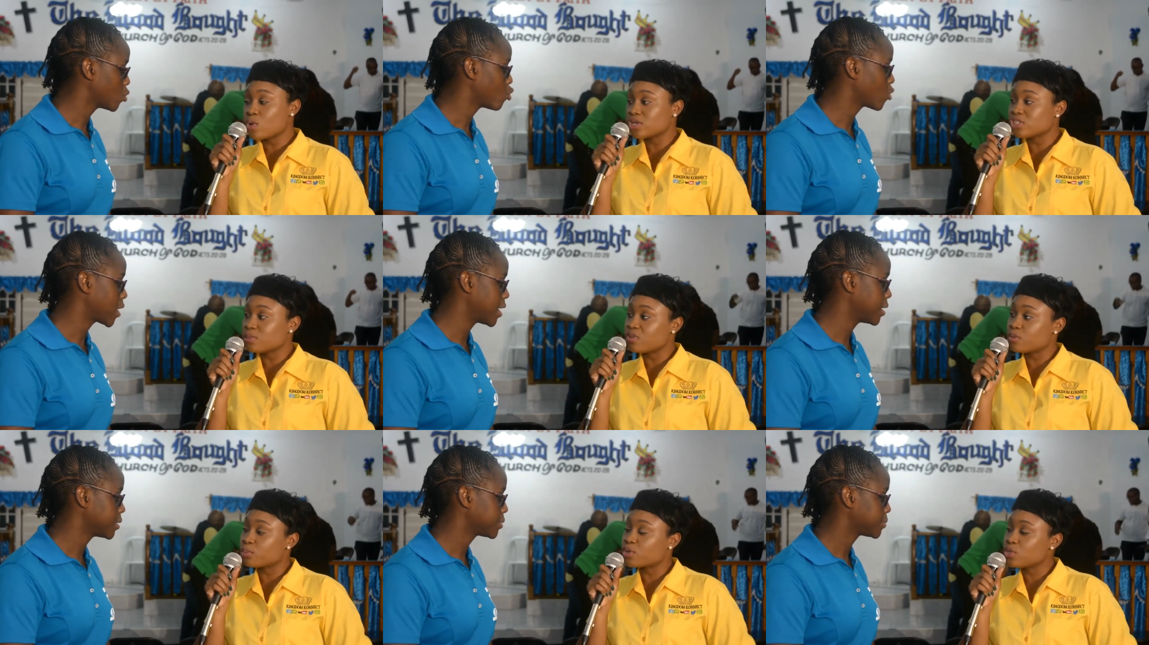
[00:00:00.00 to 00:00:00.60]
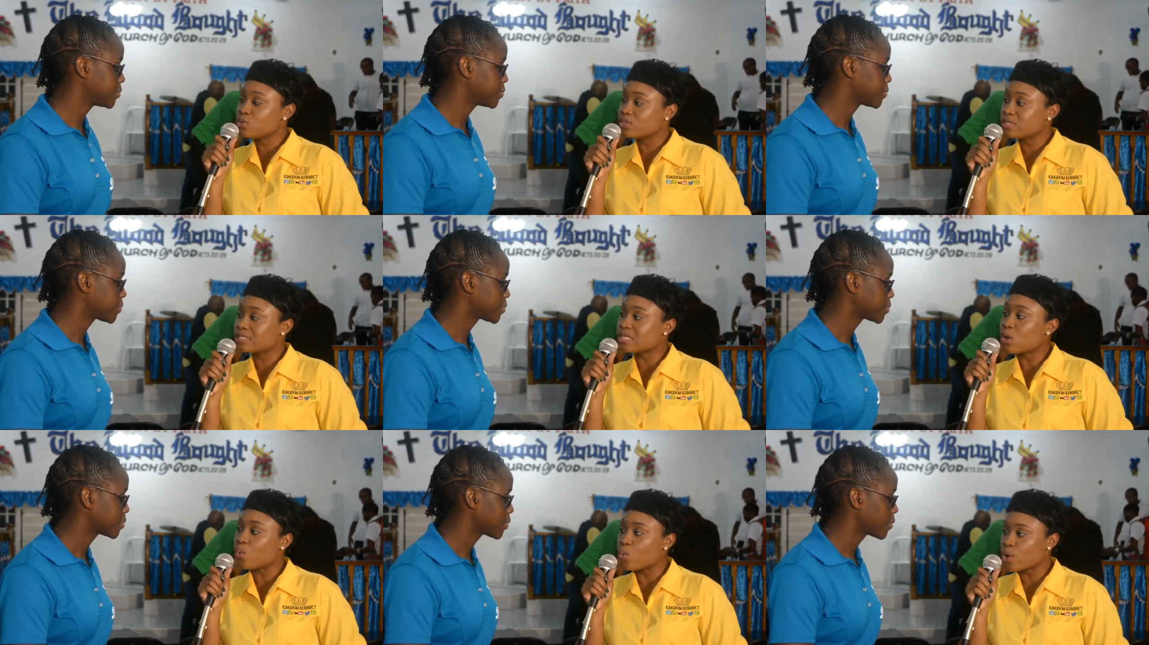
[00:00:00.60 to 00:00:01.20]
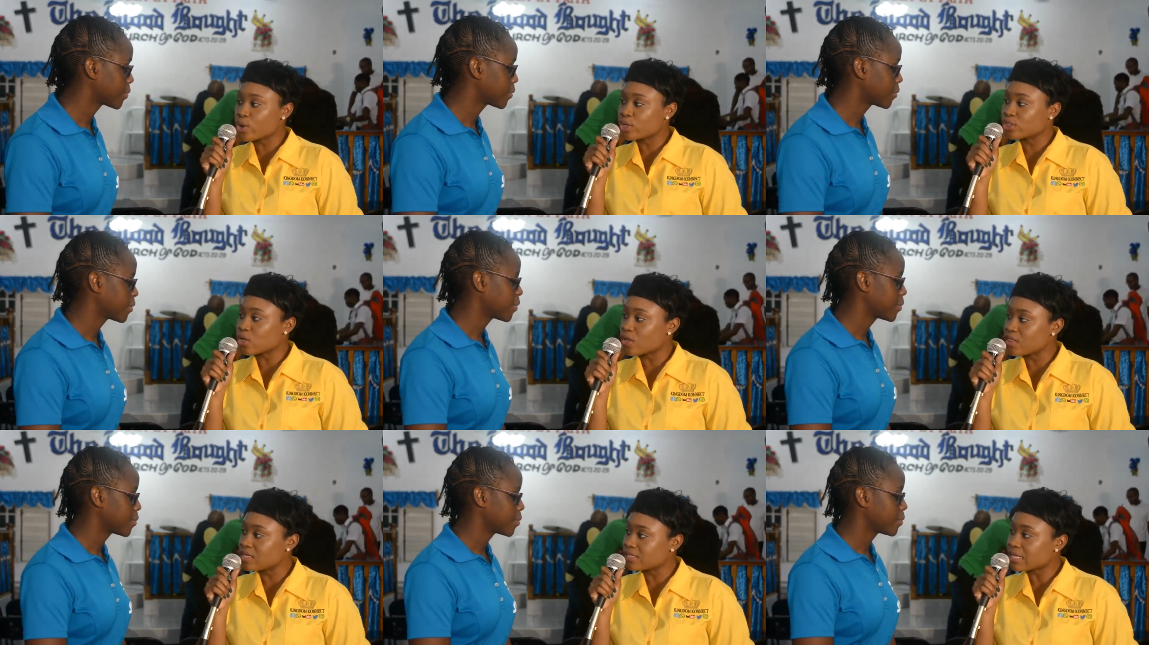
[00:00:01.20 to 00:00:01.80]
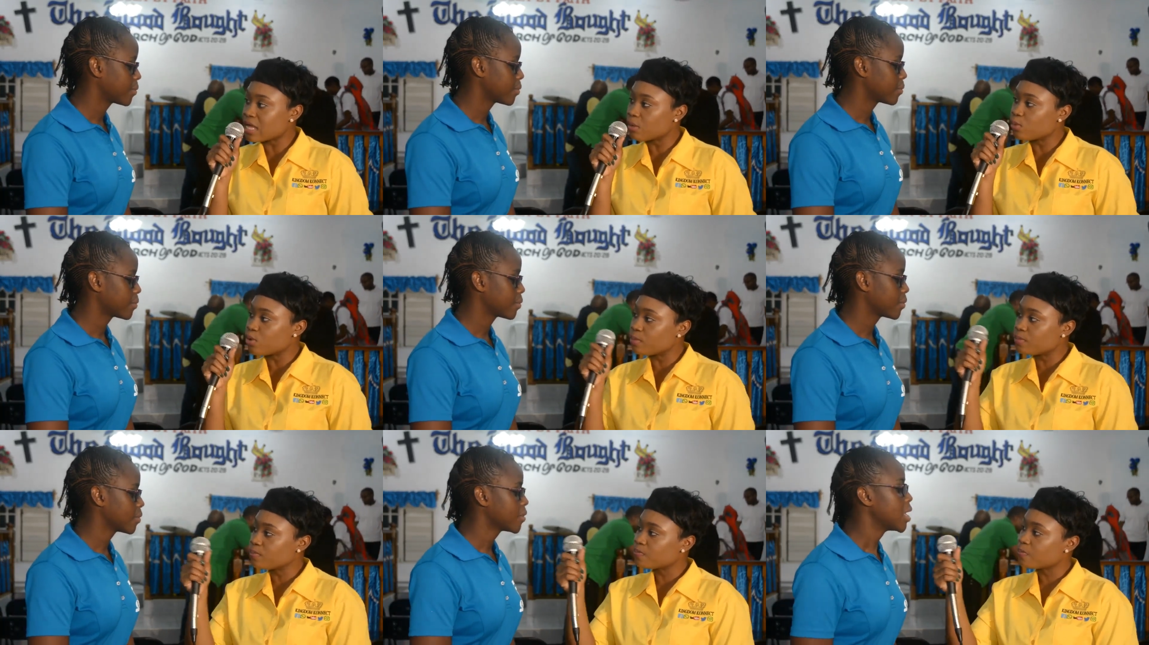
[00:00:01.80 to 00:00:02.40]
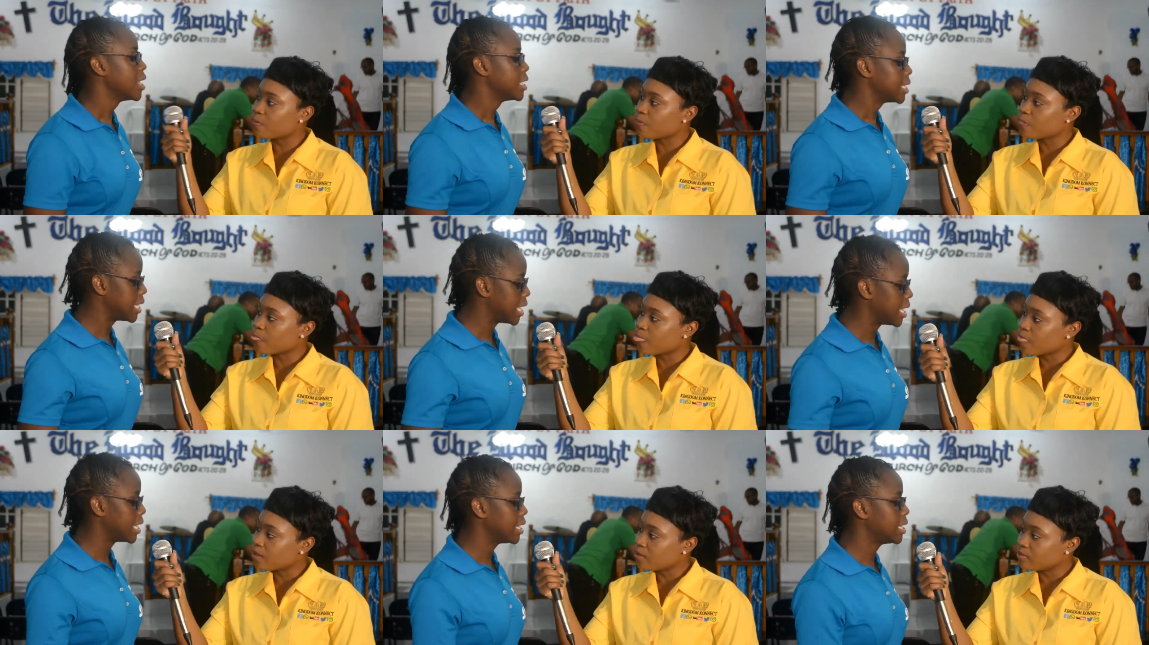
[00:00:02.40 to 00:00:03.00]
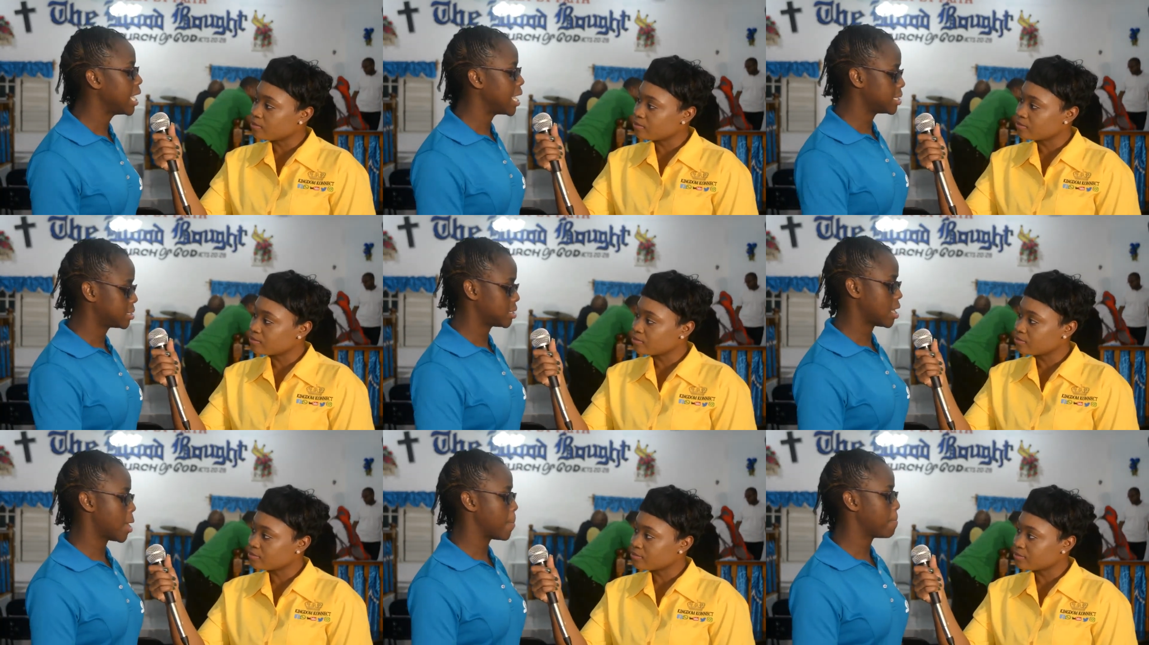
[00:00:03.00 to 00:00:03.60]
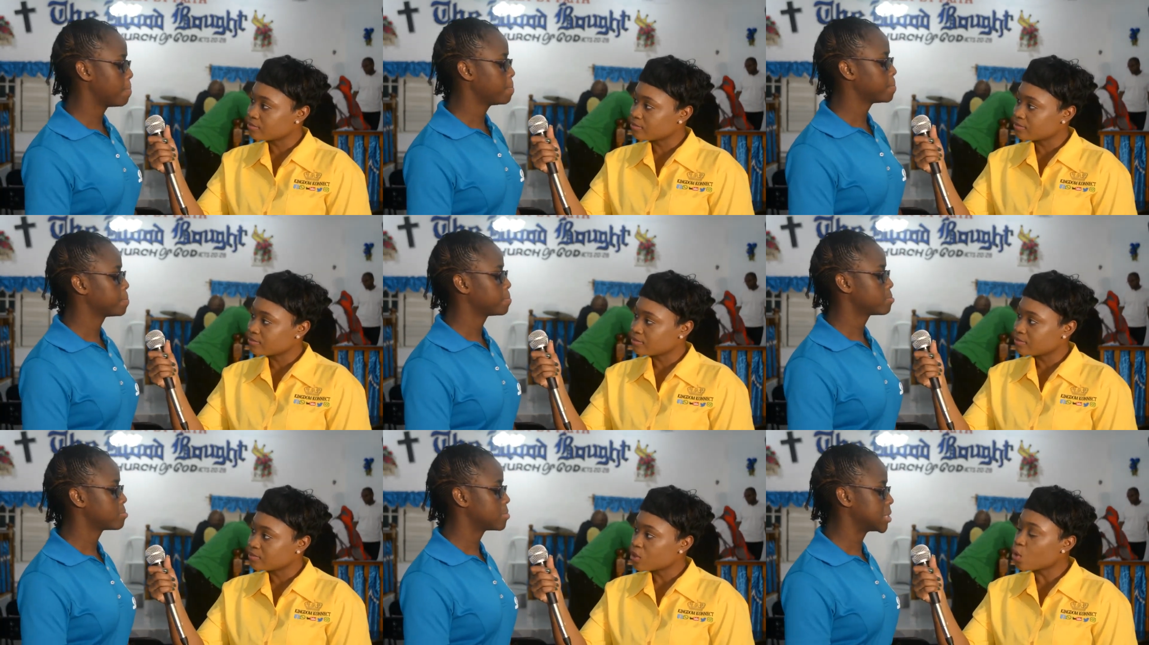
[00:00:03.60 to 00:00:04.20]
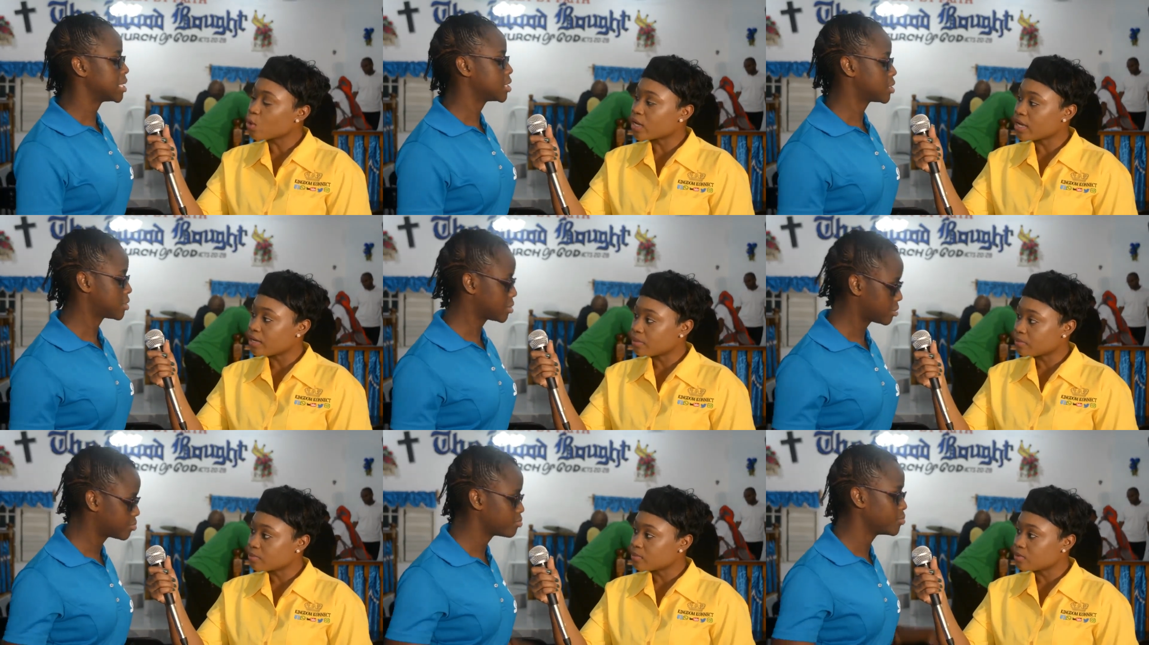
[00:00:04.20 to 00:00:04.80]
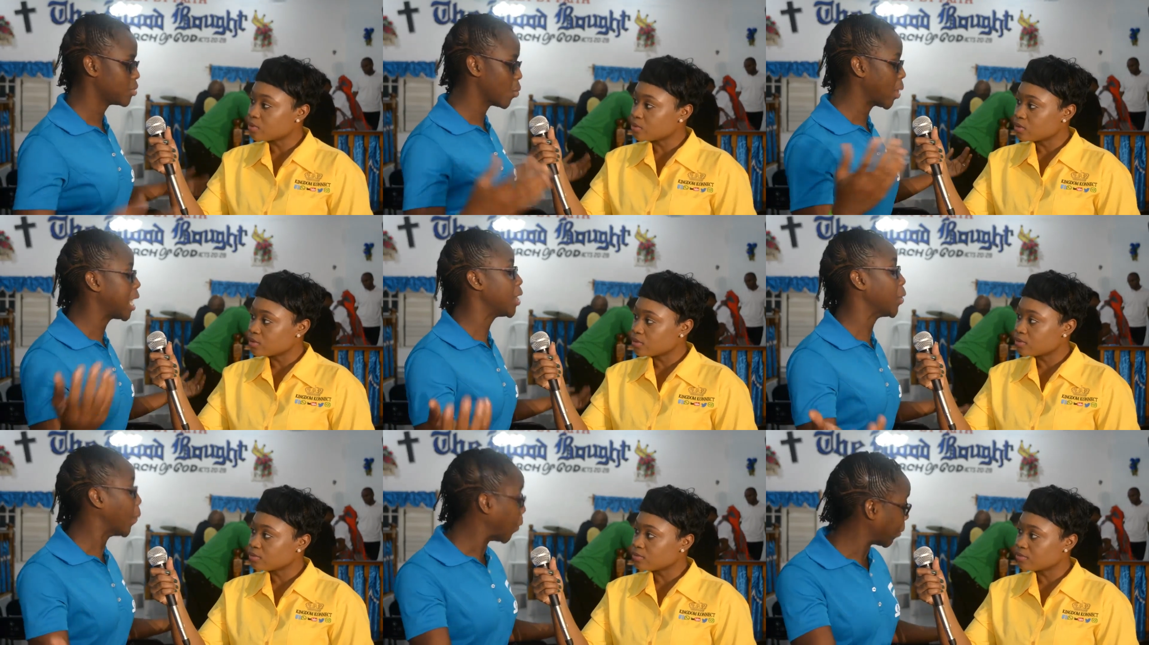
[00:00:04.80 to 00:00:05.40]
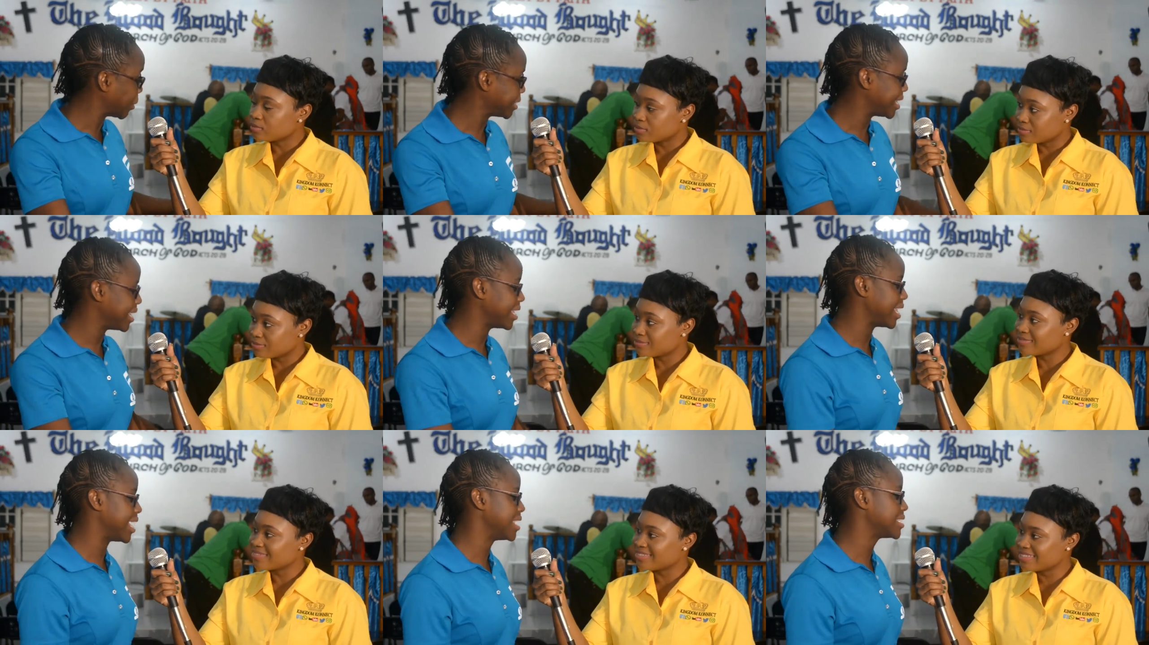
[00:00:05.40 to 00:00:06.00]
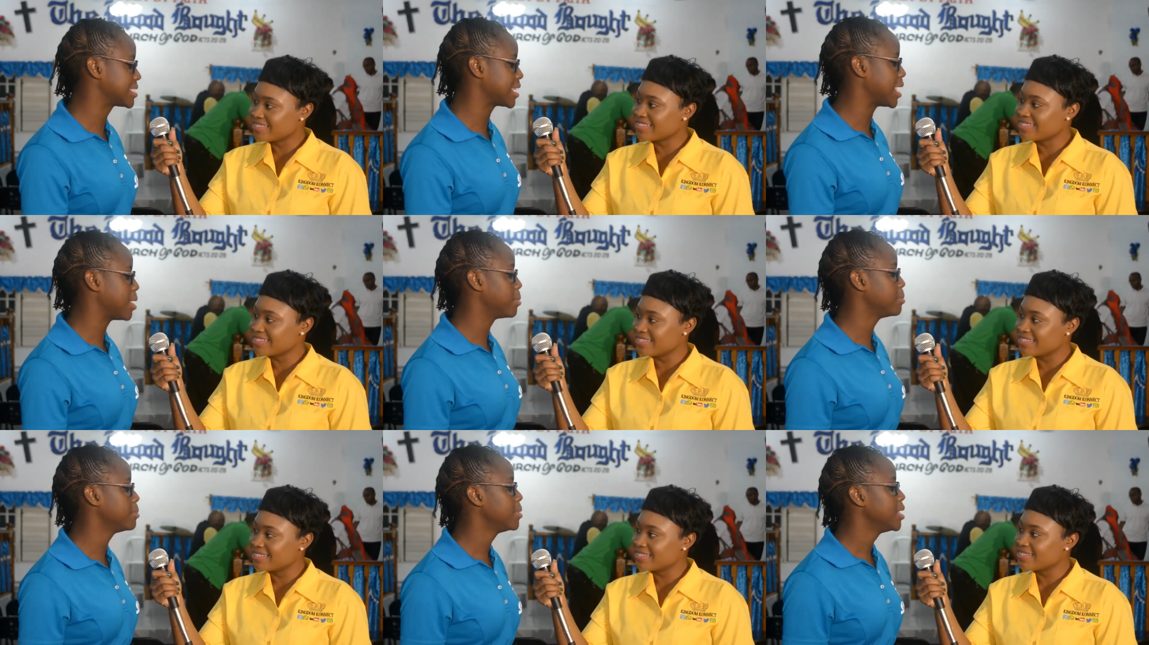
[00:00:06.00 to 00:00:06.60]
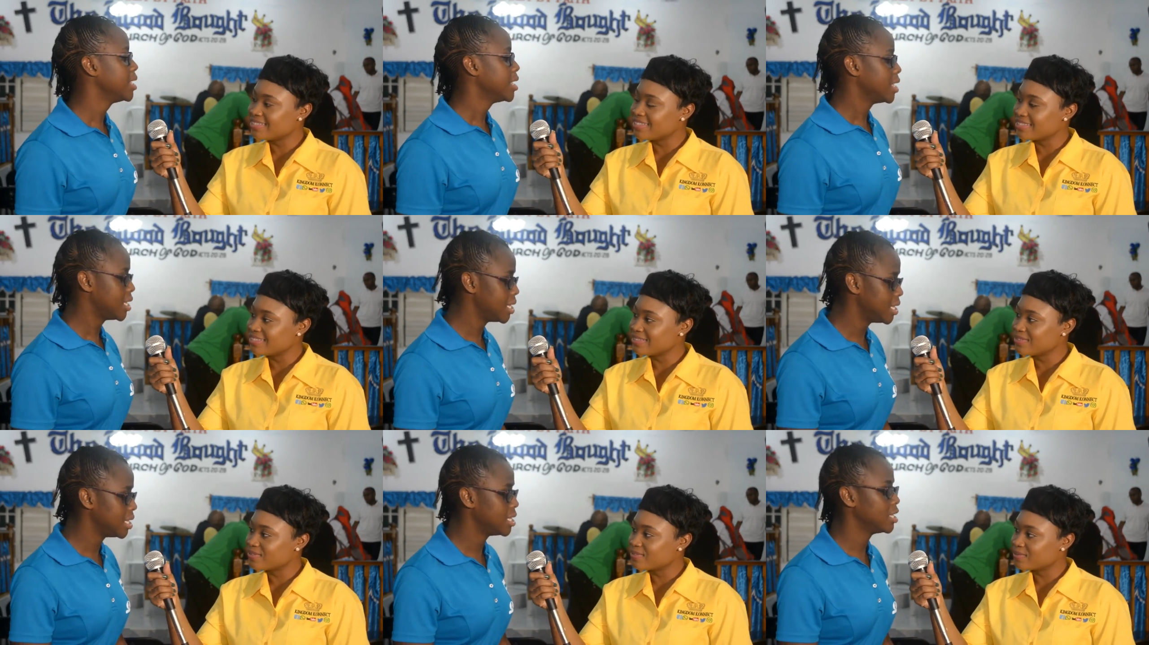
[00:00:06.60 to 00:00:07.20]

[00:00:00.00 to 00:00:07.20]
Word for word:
Speaker 1: Who are some of the producers that worked on this album?
Speaker 2: Dale Haslam. The well-known Dale Haslam. He,